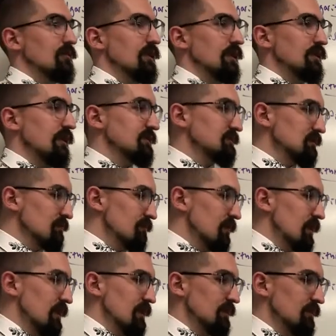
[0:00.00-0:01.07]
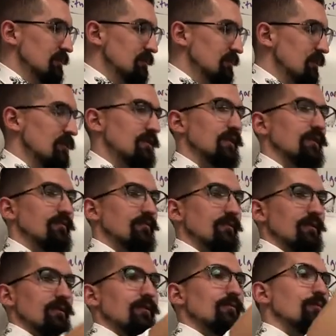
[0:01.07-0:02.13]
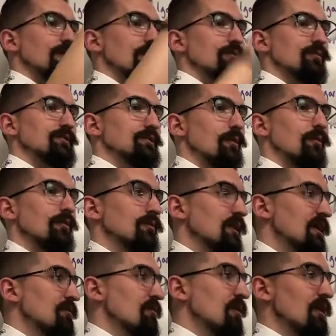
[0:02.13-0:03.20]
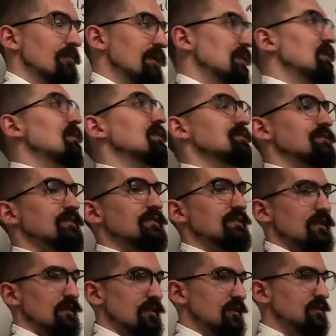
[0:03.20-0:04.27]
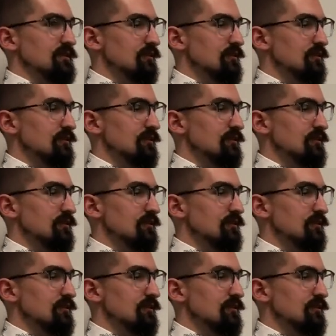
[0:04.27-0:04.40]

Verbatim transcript: Like I sleep on it, and you know, I think of a witty retort later on, like, oh, I should have said this.